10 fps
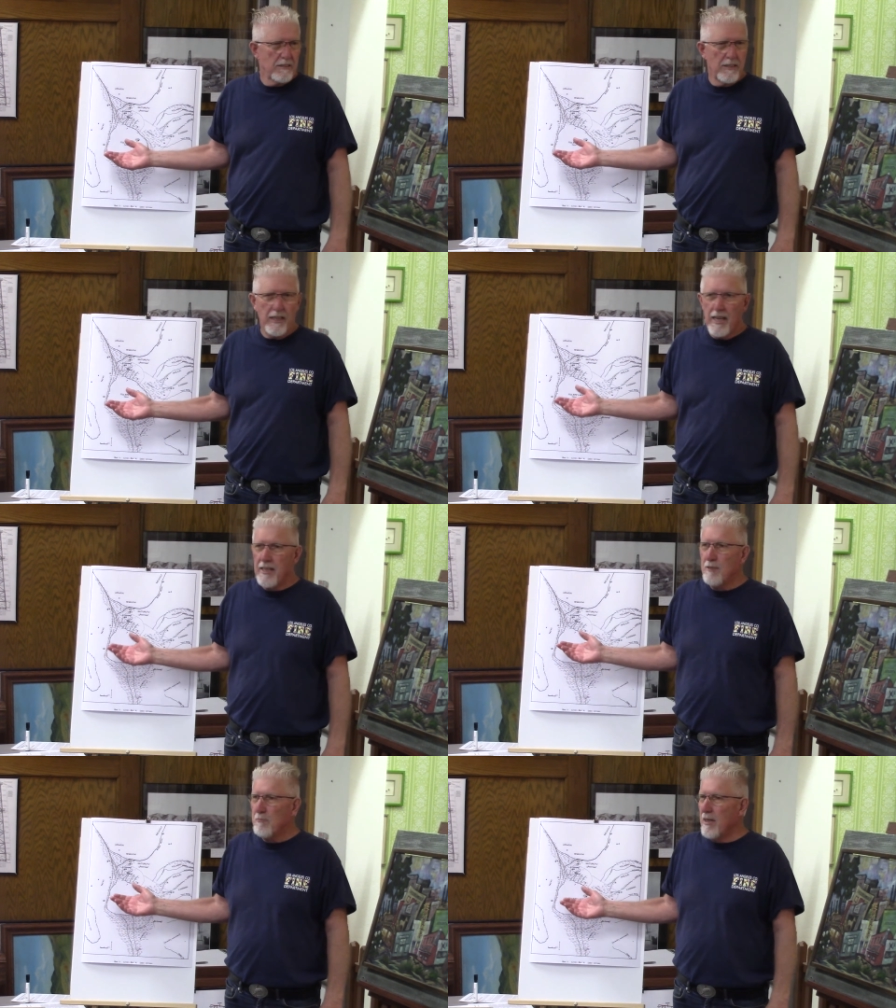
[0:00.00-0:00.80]
Did
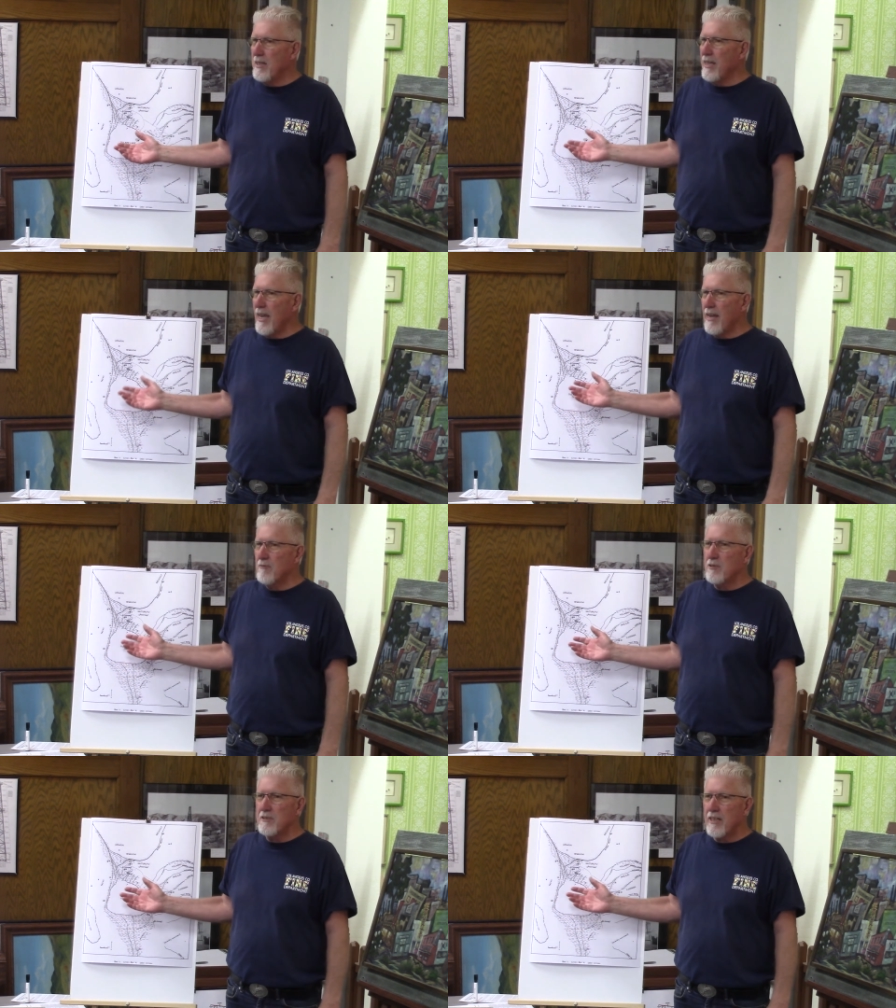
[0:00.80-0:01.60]
anybody
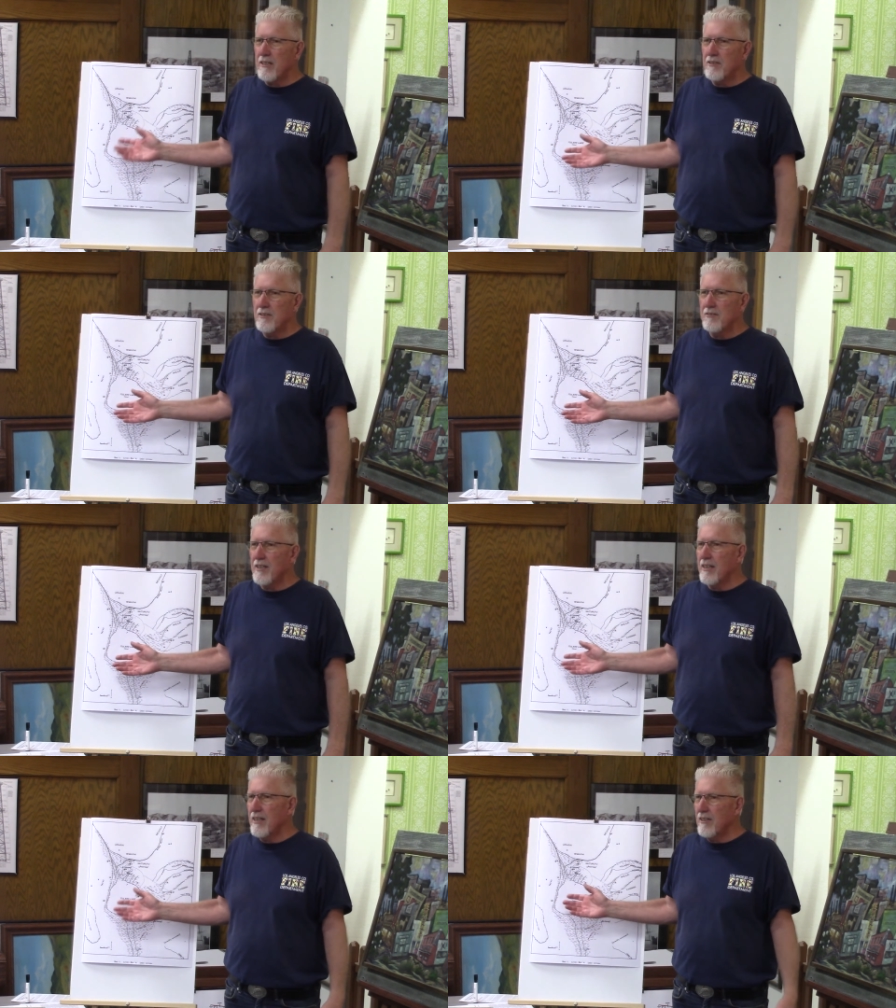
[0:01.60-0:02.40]
ever tell you
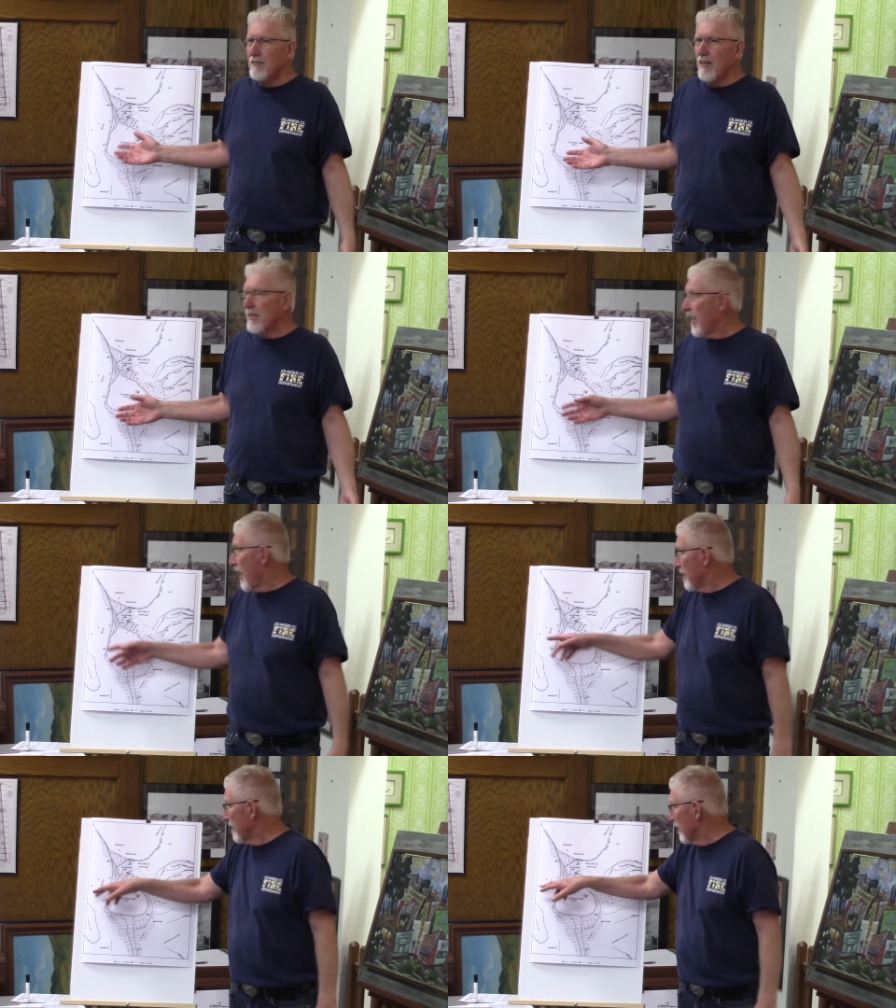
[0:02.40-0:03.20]
that Huron
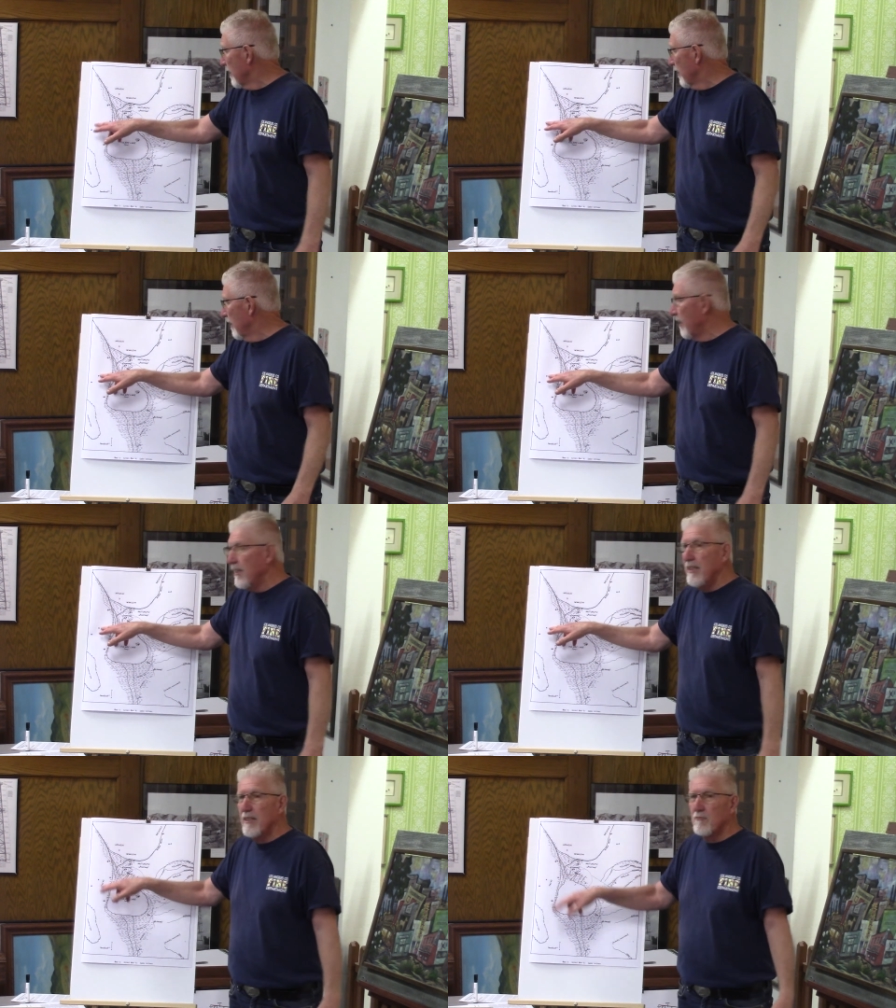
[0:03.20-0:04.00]
had an
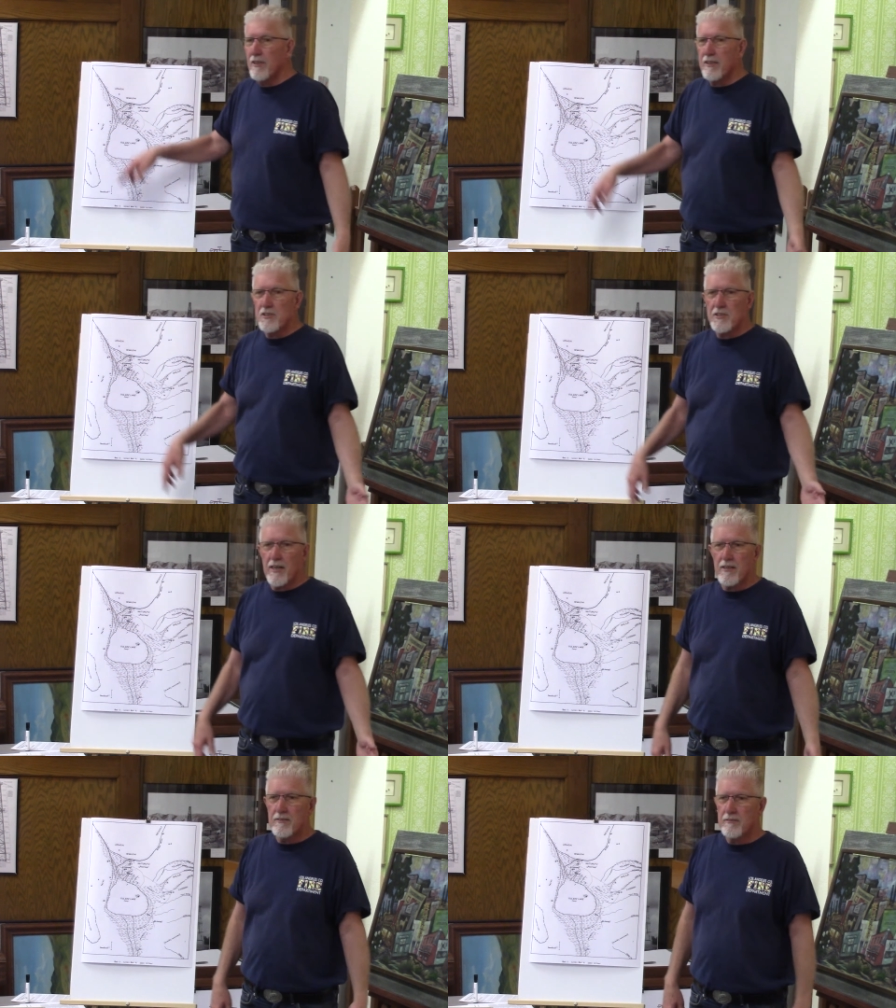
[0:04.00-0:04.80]
Indian village there?